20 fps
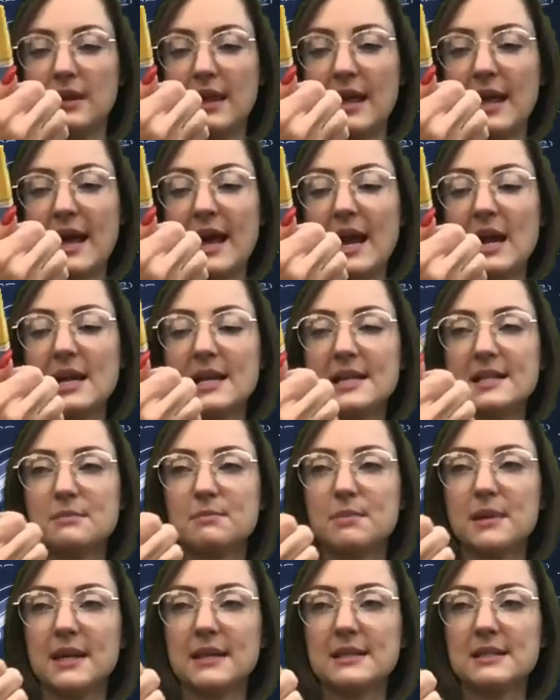Addie's
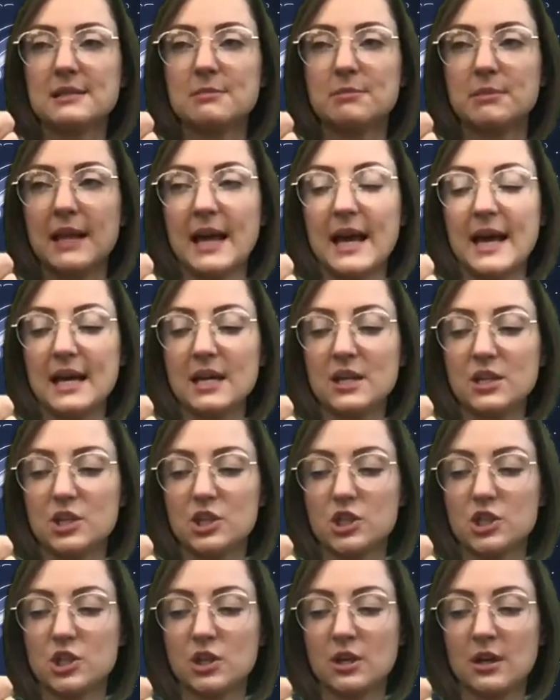Big
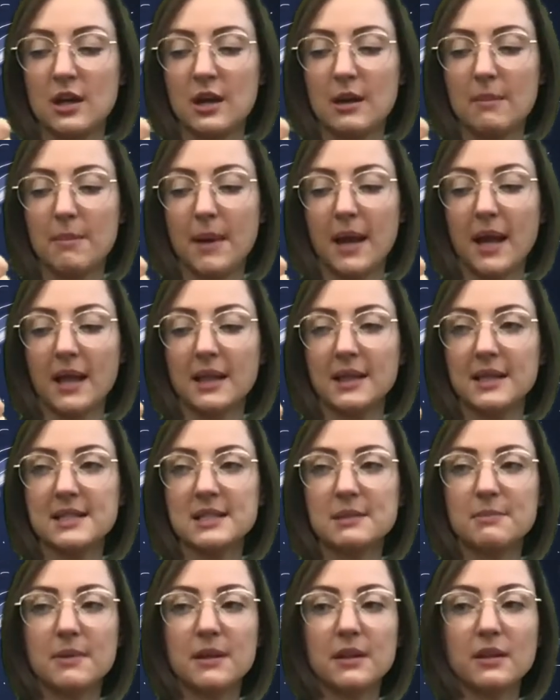Splash by
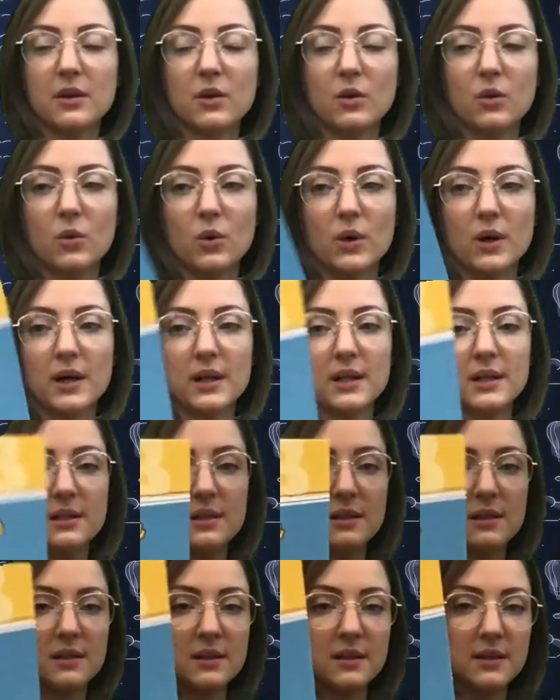Elizabeth Gordon.